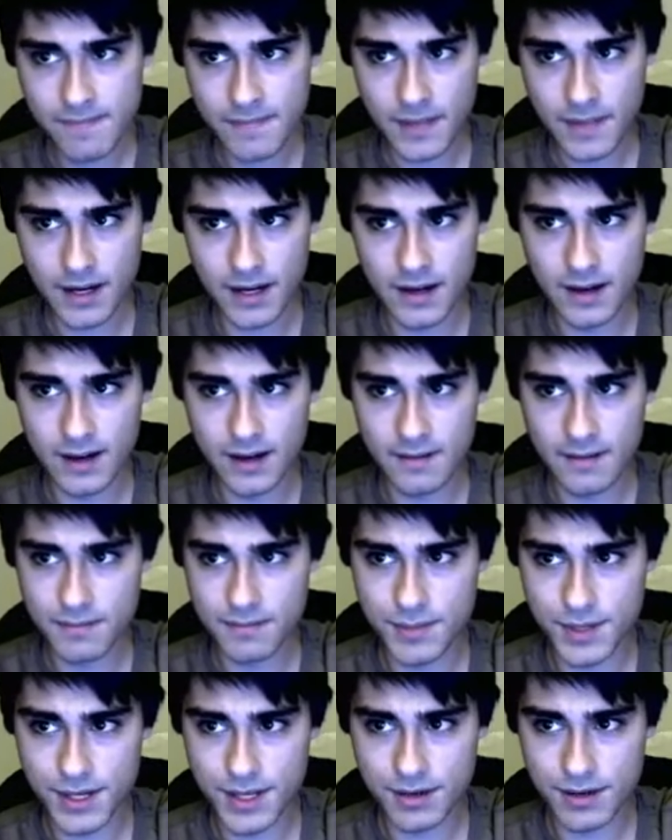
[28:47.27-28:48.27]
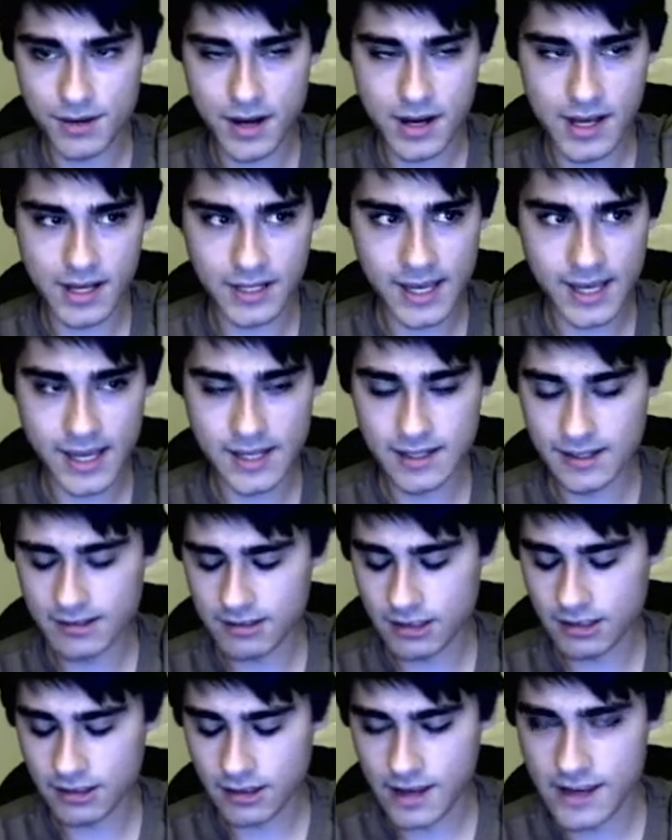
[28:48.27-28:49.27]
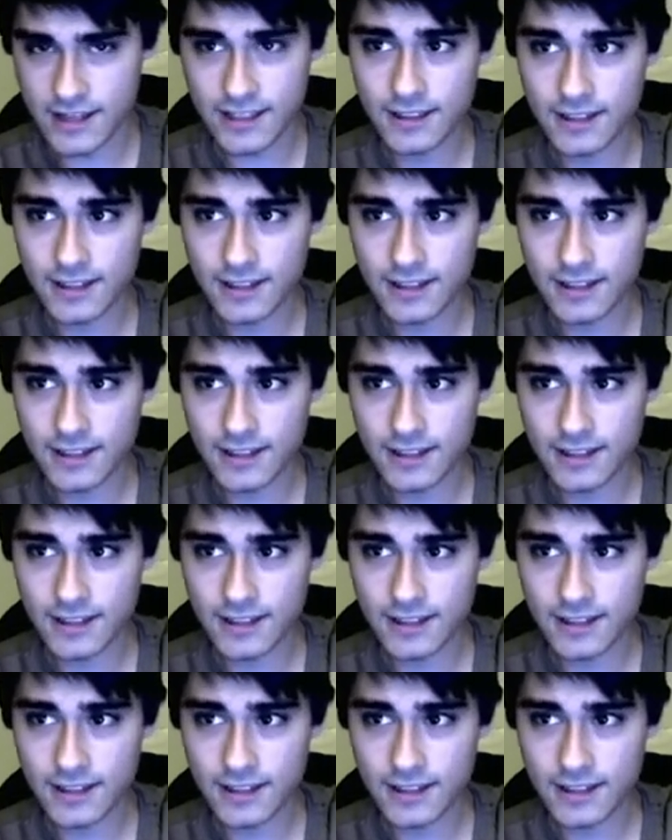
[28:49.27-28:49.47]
But again, this is like,